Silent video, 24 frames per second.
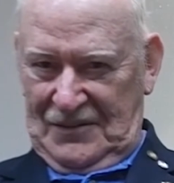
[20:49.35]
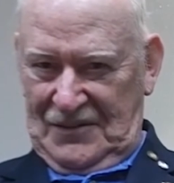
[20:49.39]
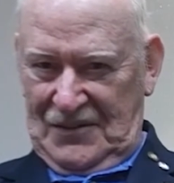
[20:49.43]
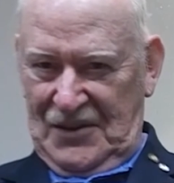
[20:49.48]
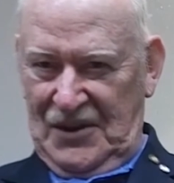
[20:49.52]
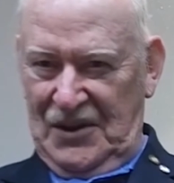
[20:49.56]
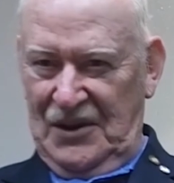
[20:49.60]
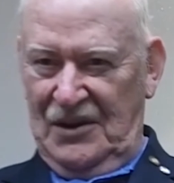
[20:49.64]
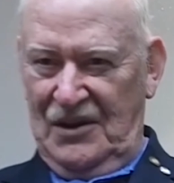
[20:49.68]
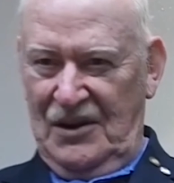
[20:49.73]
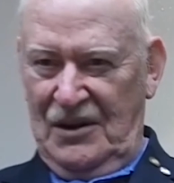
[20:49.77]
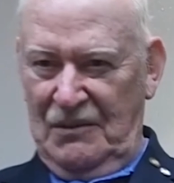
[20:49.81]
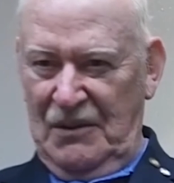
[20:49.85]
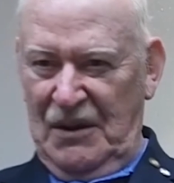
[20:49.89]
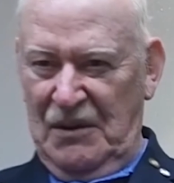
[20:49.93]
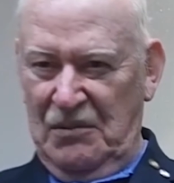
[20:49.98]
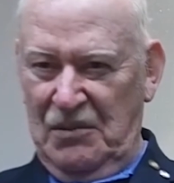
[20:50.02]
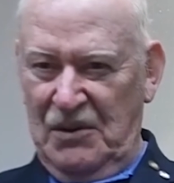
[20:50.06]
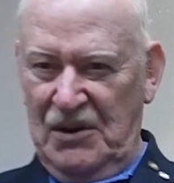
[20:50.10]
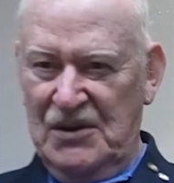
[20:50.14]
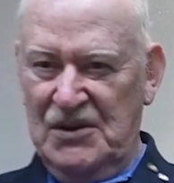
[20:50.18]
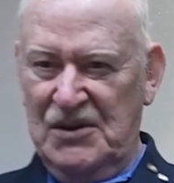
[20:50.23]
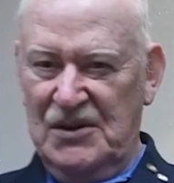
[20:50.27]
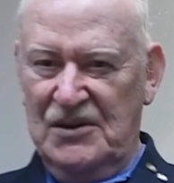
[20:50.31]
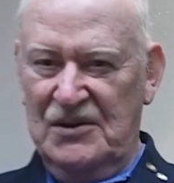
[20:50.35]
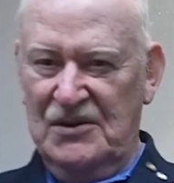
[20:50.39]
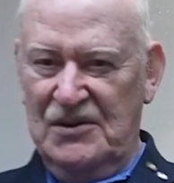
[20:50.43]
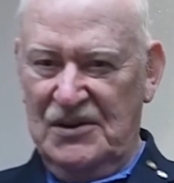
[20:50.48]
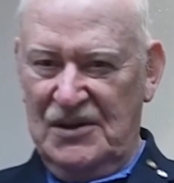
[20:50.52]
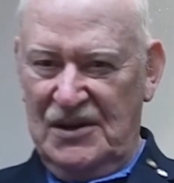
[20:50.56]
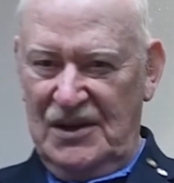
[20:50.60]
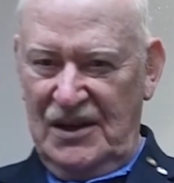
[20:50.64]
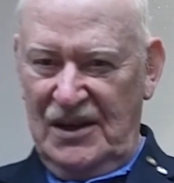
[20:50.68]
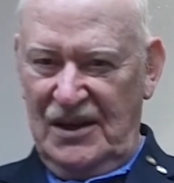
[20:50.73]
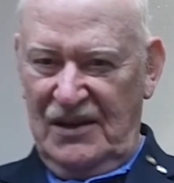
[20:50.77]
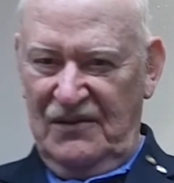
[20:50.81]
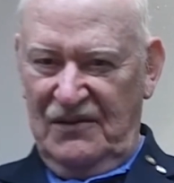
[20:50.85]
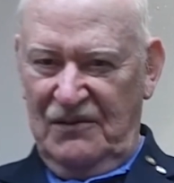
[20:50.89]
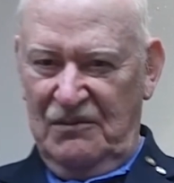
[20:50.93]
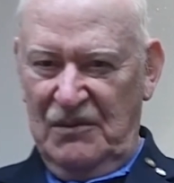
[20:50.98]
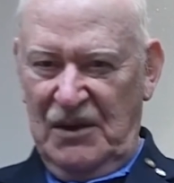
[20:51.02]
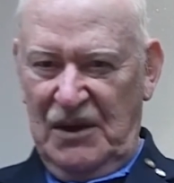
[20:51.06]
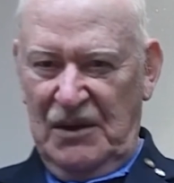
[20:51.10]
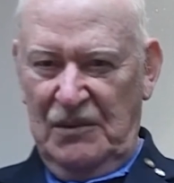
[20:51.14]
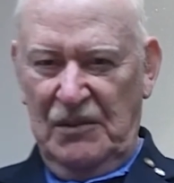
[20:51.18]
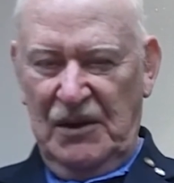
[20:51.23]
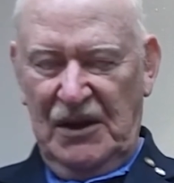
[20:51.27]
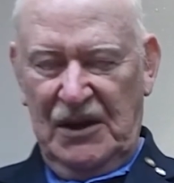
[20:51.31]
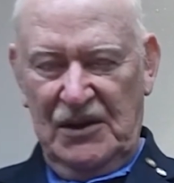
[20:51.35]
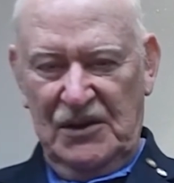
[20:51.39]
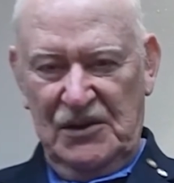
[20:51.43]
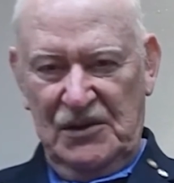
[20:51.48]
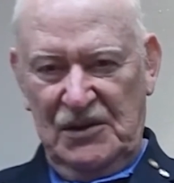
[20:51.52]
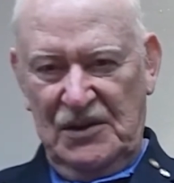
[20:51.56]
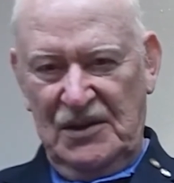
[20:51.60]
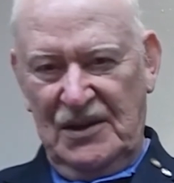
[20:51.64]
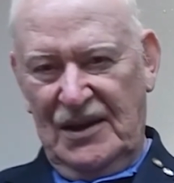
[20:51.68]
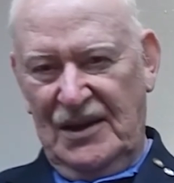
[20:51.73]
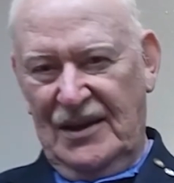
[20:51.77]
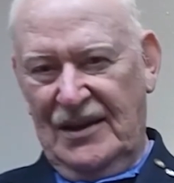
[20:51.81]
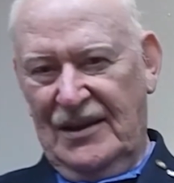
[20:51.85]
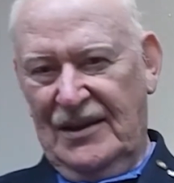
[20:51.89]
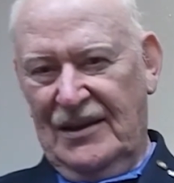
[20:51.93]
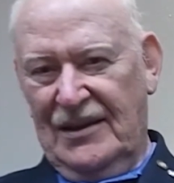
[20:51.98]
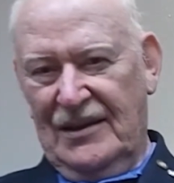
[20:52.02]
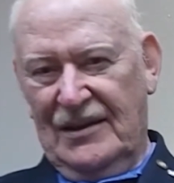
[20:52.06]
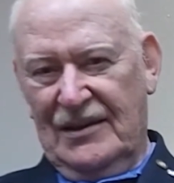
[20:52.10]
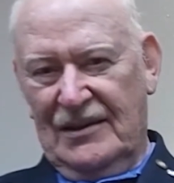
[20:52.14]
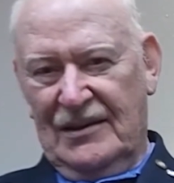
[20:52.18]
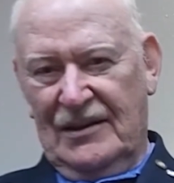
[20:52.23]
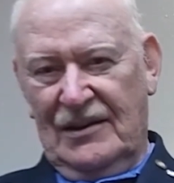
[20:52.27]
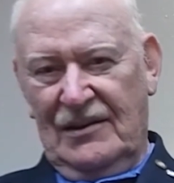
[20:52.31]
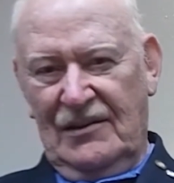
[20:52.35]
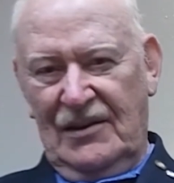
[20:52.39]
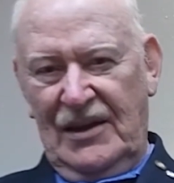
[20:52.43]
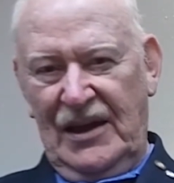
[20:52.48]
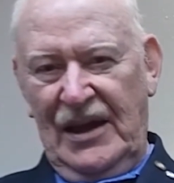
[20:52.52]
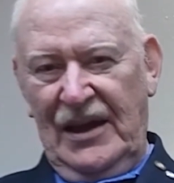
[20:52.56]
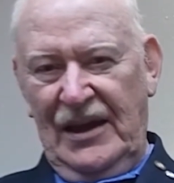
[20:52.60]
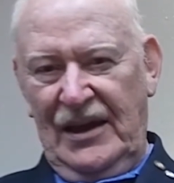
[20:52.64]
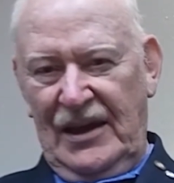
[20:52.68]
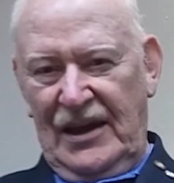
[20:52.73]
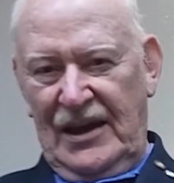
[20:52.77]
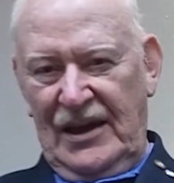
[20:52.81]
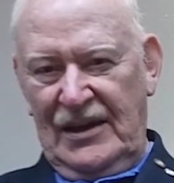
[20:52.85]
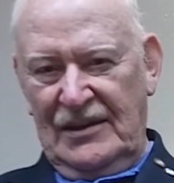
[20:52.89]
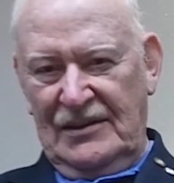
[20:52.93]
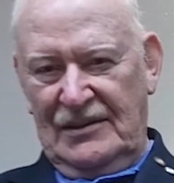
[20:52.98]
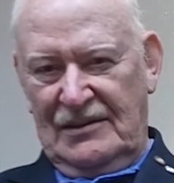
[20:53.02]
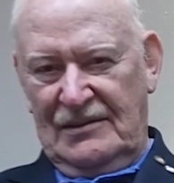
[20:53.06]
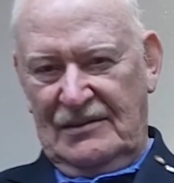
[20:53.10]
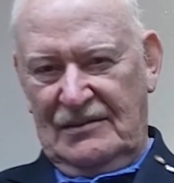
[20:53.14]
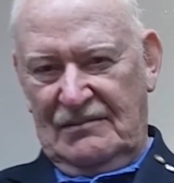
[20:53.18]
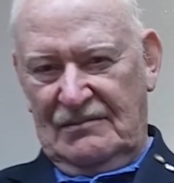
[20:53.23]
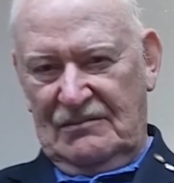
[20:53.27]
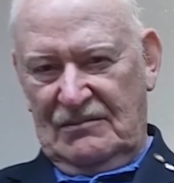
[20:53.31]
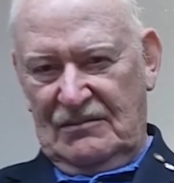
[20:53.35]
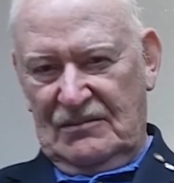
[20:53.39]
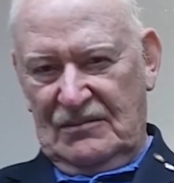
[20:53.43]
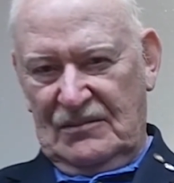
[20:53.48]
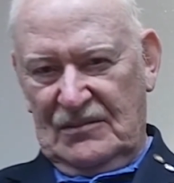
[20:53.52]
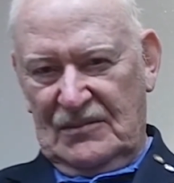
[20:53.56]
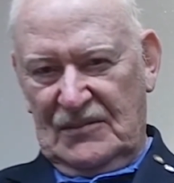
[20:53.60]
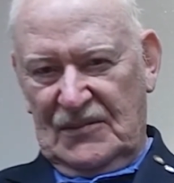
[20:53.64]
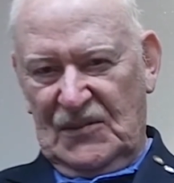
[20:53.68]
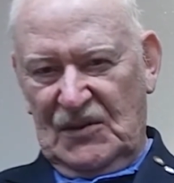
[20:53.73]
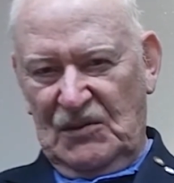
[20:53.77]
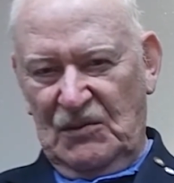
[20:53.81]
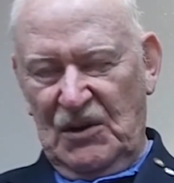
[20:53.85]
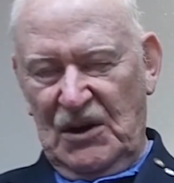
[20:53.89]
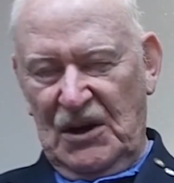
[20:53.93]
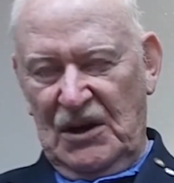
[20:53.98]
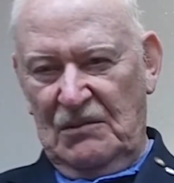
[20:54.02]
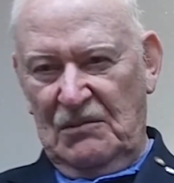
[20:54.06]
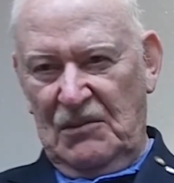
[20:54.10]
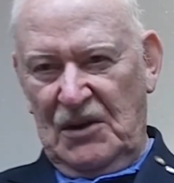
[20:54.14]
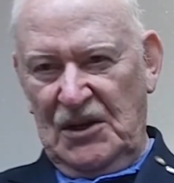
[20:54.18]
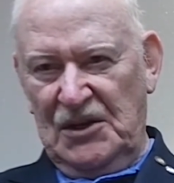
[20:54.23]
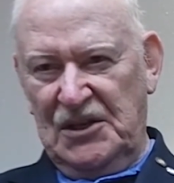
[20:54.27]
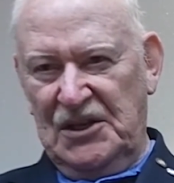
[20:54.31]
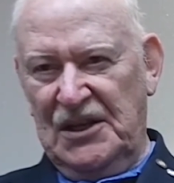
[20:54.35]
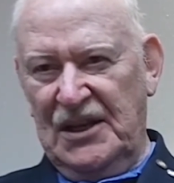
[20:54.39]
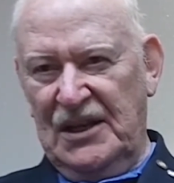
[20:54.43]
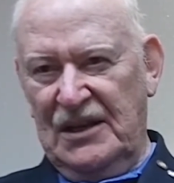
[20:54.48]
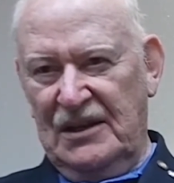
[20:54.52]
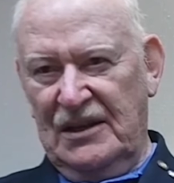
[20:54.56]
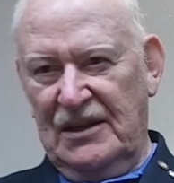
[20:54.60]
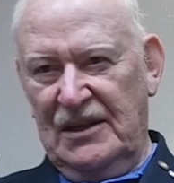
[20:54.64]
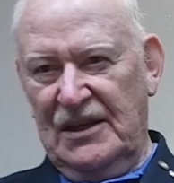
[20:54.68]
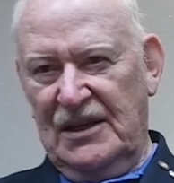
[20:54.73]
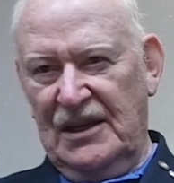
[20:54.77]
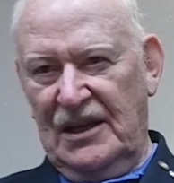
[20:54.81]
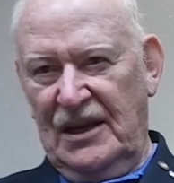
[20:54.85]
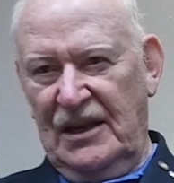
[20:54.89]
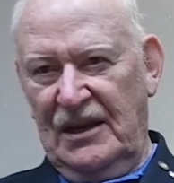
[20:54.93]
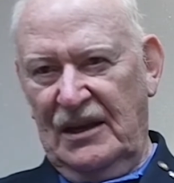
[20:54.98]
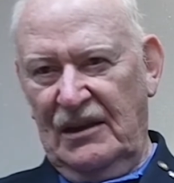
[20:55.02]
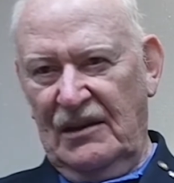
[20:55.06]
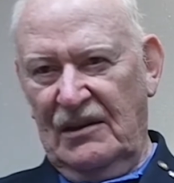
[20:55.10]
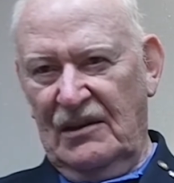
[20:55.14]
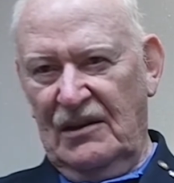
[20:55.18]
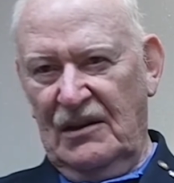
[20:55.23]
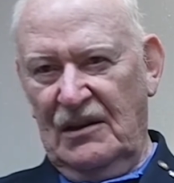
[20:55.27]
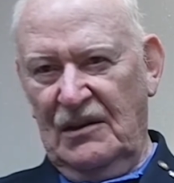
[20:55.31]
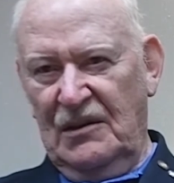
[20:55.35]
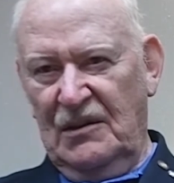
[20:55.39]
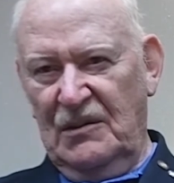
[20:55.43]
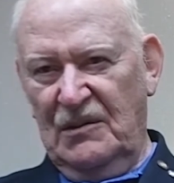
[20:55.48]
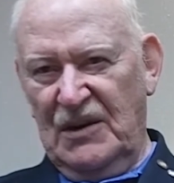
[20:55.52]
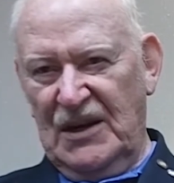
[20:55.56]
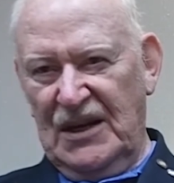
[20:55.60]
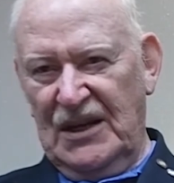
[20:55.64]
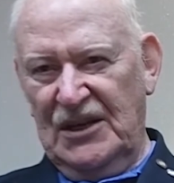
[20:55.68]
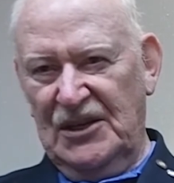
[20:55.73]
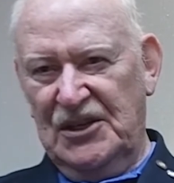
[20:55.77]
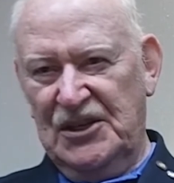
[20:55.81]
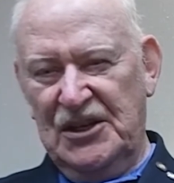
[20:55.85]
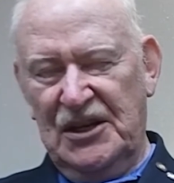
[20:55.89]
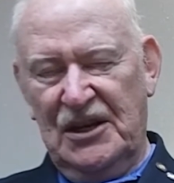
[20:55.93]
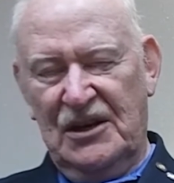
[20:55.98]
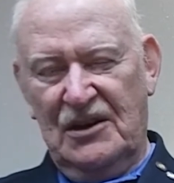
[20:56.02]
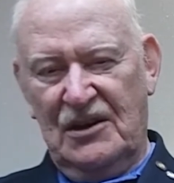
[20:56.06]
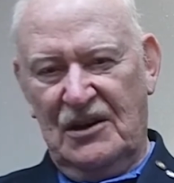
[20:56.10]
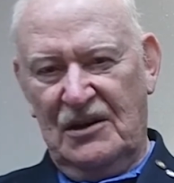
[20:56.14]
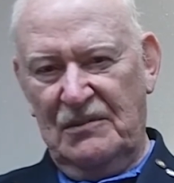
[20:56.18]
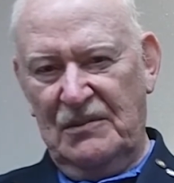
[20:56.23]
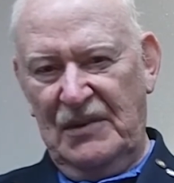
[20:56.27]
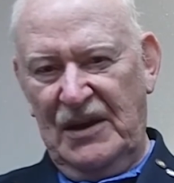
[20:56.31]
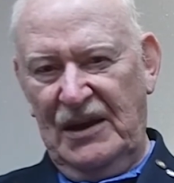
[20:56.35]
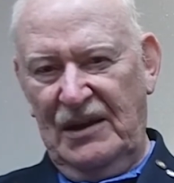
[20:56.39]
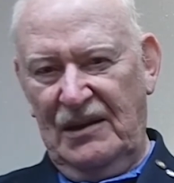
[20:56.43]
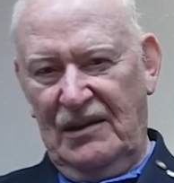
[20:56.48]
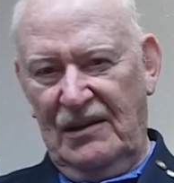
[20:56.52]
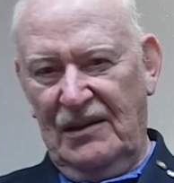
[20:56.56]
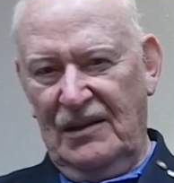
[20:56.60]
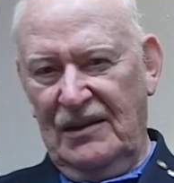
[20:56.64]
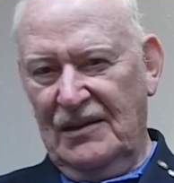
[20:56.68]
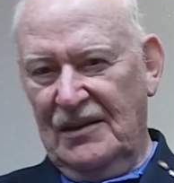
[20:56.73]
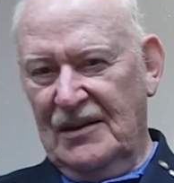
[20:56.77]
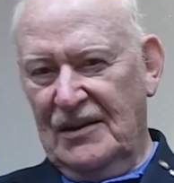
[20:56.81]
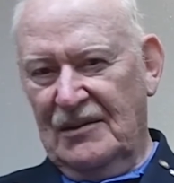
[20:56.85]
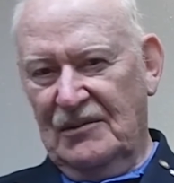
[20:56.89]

The Army prisoners loved me because, okay, guys, we're going to march down to the dining hall and we're going to check our mail.